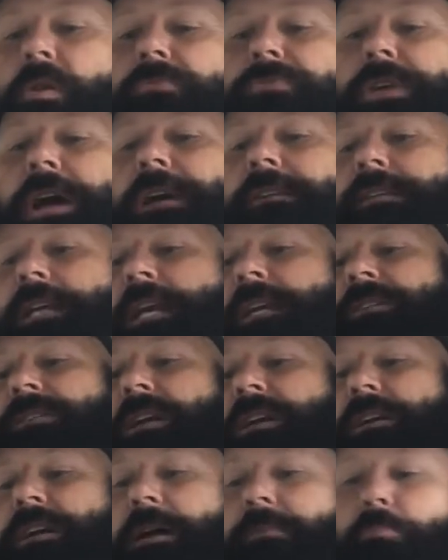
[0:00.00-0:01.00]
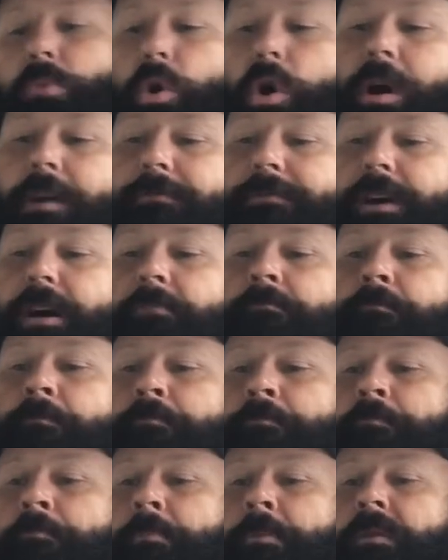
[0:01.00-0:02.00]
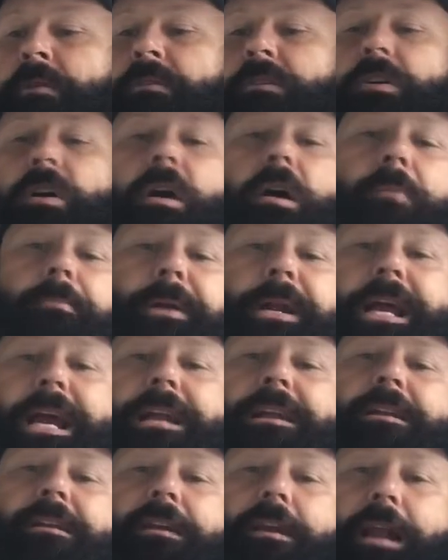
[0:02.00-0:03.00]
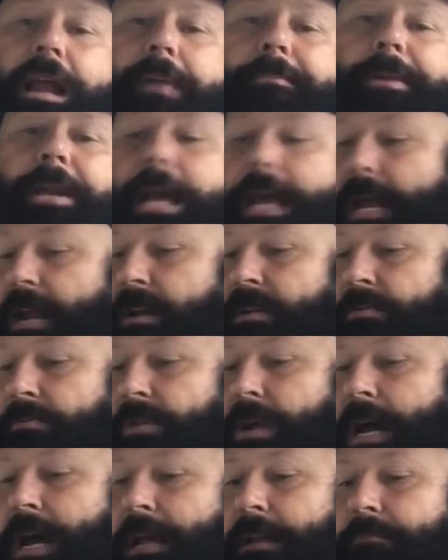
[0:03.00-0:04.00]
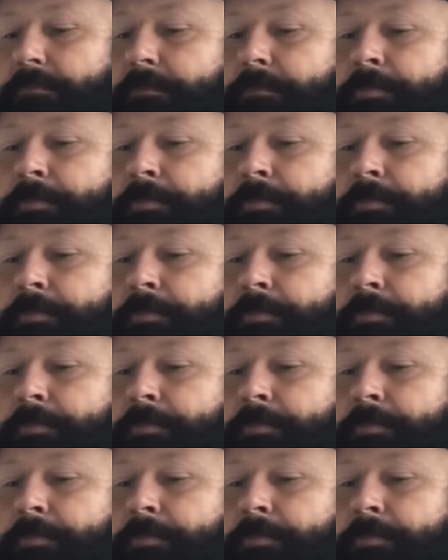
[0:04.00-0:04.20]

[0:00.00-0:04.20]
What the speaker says: That taste, I got more of a carbonated lemonade, not